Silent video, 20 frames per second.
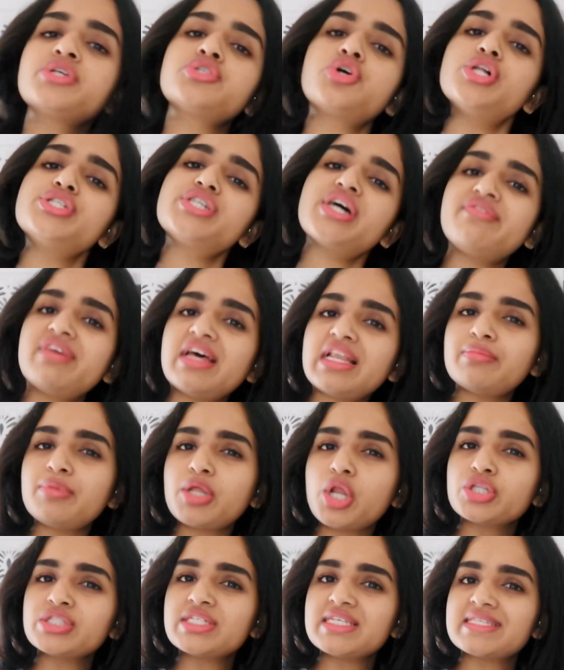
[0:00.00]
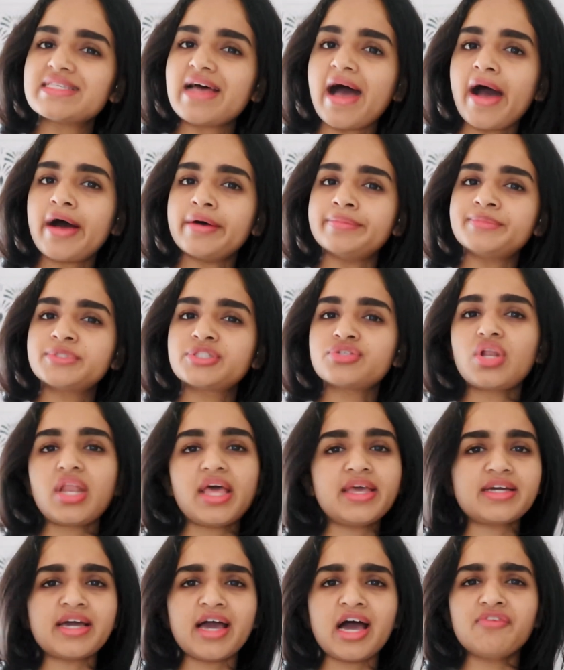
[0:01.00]
is also available on these apps, so
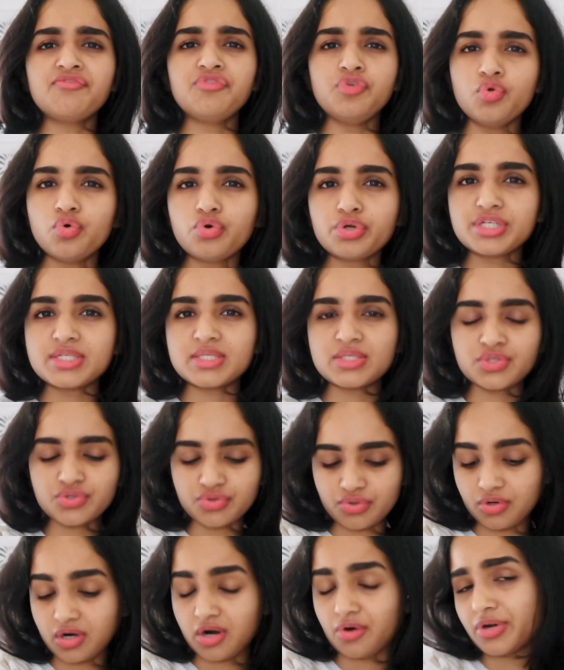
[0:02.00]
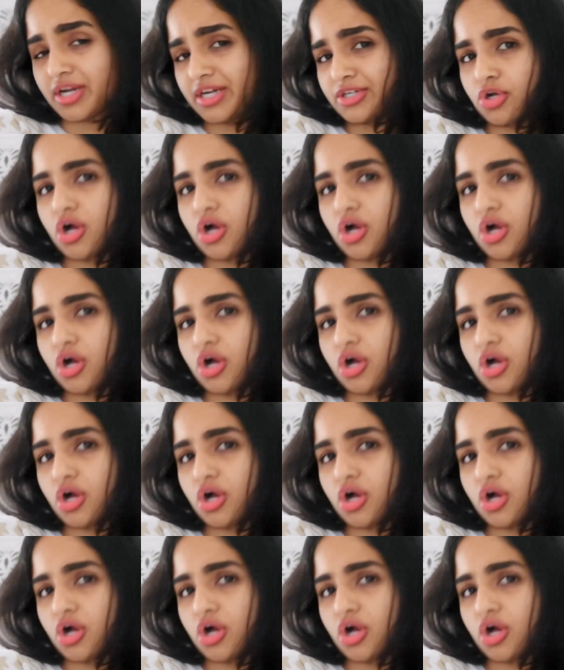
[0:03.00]
like I have no reason to go out at